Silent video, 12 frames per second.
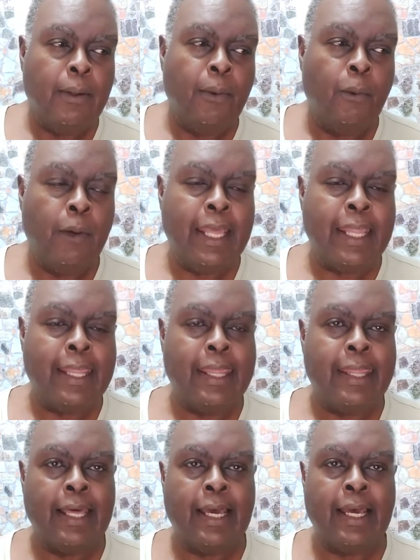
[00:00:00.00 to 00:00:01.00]

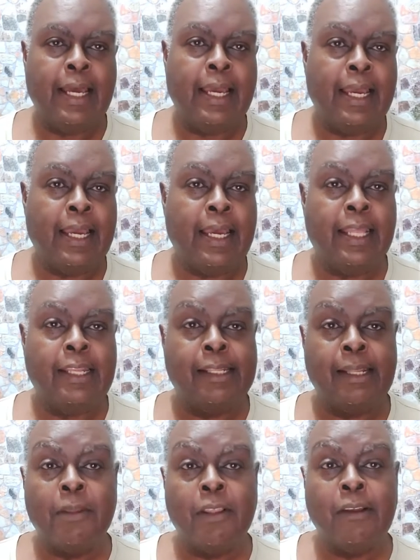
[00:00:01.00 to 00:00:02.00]
With
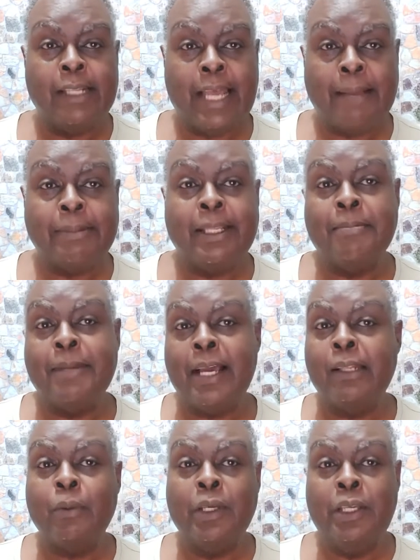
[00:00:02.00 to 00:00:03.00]
some of those apps,
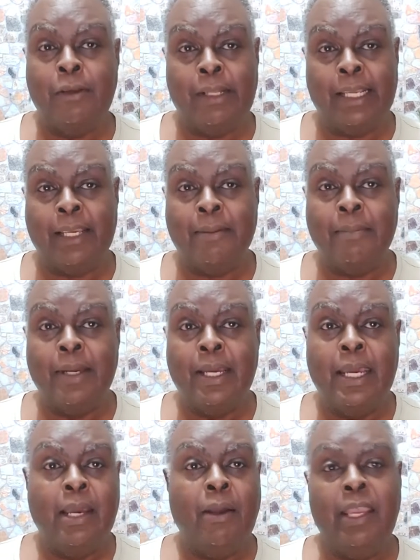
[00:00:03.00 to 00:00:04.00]
sometimes we're using them,
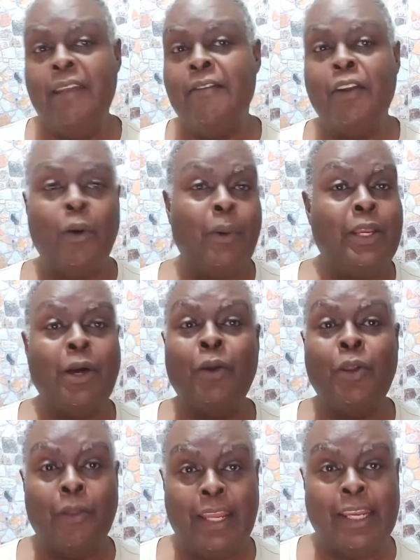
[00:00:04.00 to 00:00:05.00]
even though we
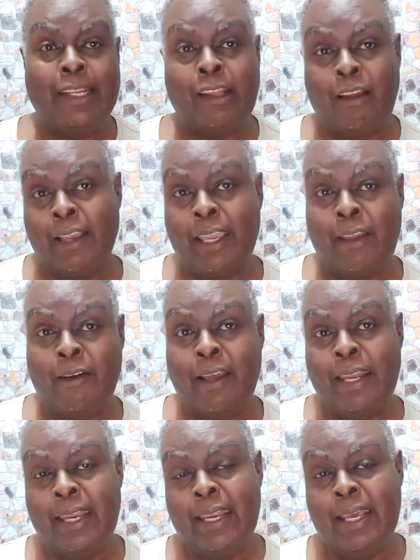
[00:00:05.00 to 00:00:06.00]
don't know that it's logging
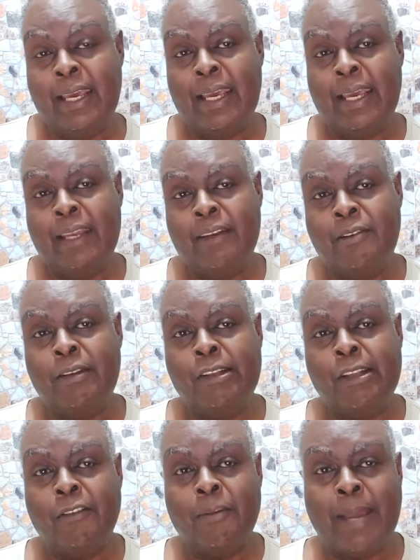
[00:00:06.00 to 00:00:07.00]
on to a
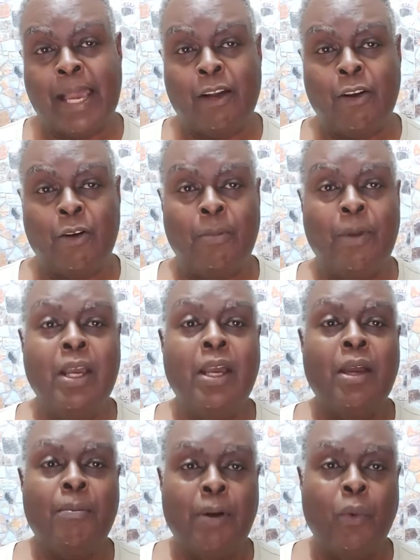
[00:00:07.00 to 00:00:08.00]
server back home,
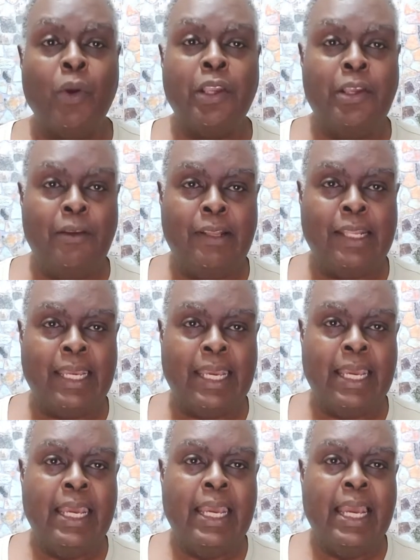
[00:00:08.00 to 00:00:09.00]
but we're using
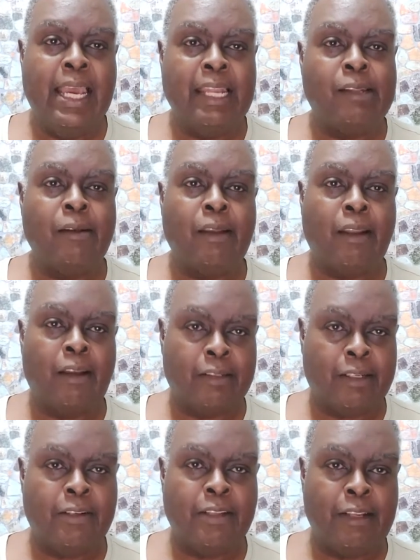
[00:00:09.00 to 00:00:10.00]
it, and so it
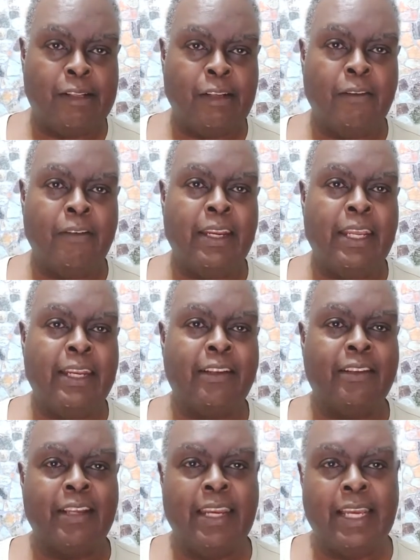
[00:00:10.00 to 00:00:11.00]
logs onto the server and
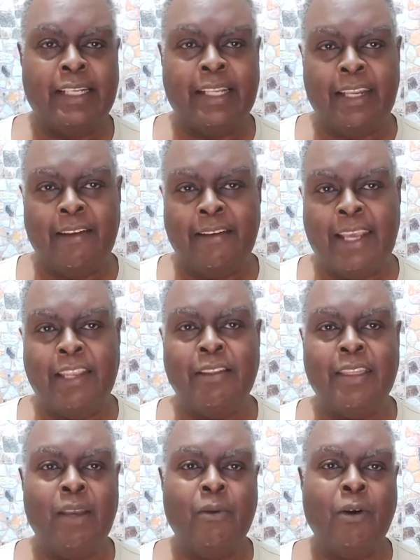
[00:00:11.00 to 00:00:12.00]
it connects to the internet.
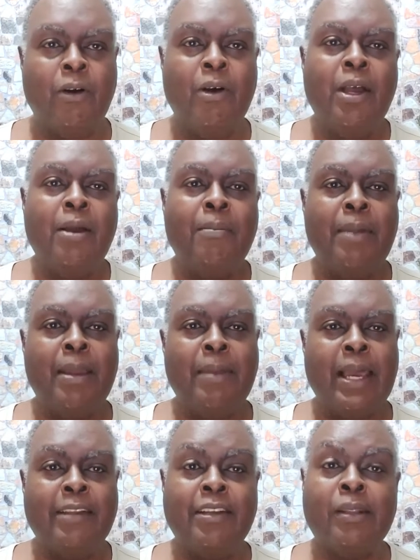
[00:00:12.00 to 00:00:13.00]
You think, well,
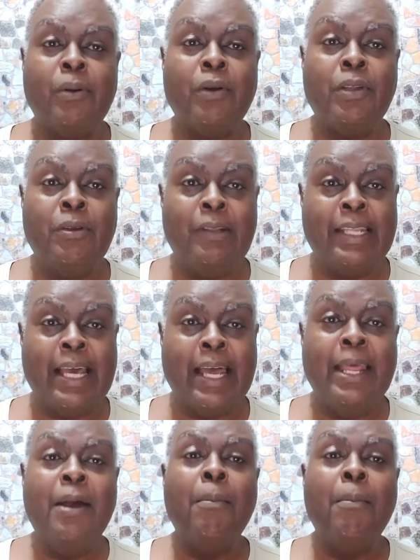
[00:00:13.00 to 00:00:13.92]
maybe I just won't use that.